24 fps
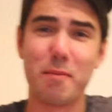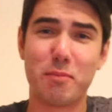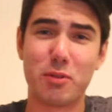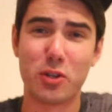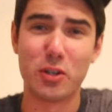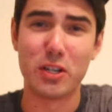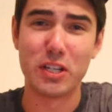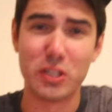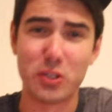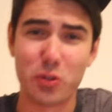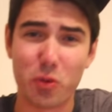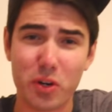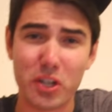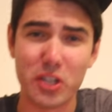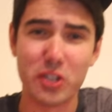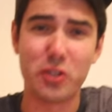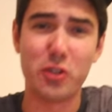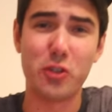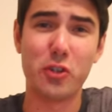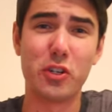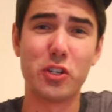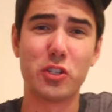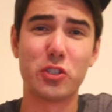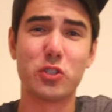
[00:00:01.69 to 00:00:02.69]
I'm turning
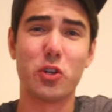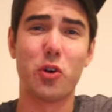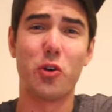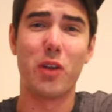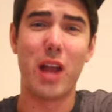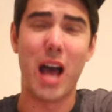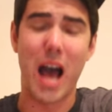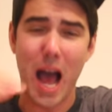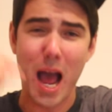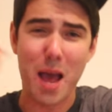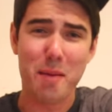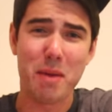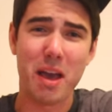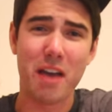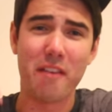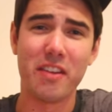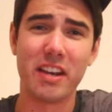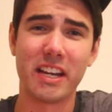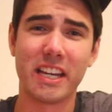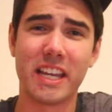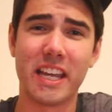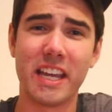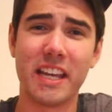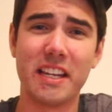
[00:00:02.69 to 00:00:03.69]
twenty-two years old. I'm
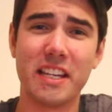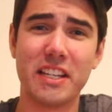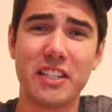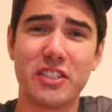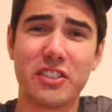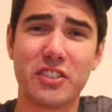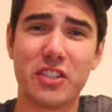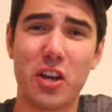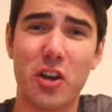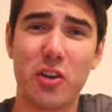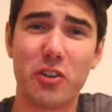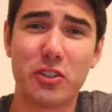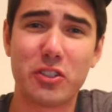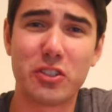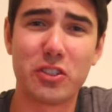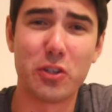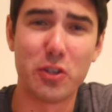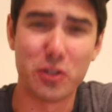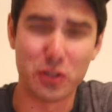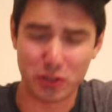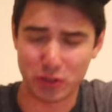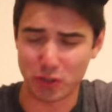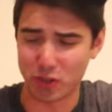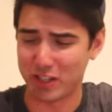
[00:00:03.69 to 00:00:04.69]
having a kidney stone.
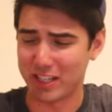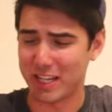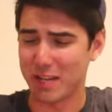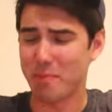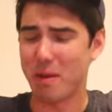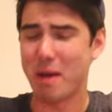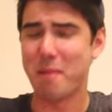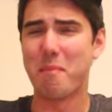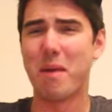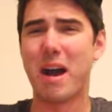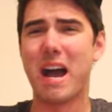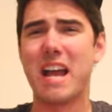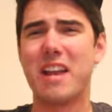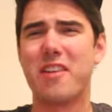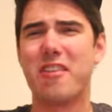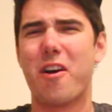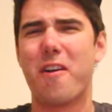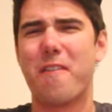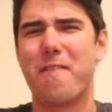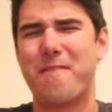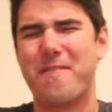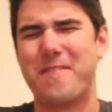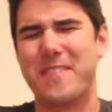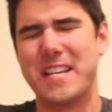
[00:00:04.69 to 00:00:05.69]
To, so to get my mind
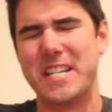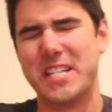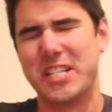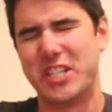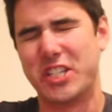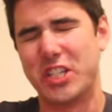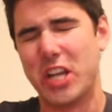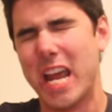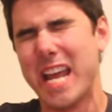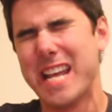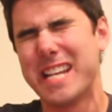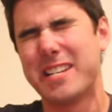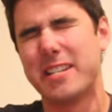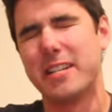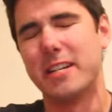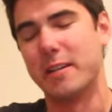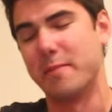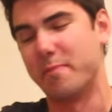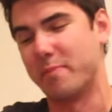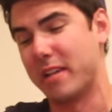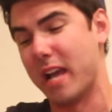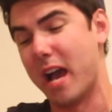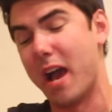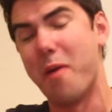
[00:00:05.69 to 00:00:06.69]
off of it,
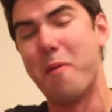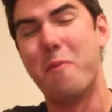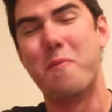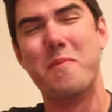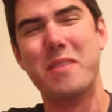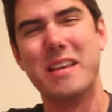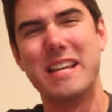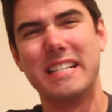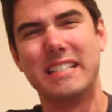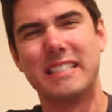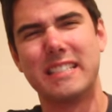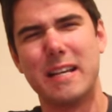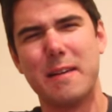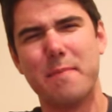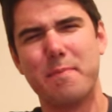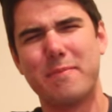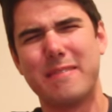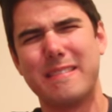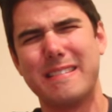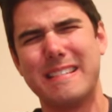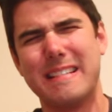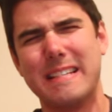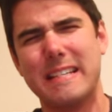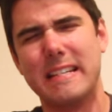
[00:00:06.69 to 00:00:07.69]
Jacob got me
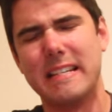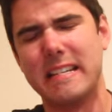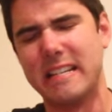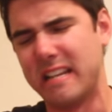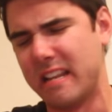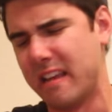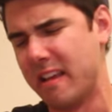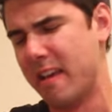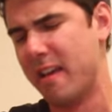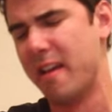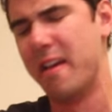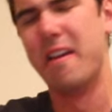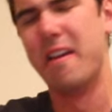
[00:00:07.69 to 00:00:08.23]
something.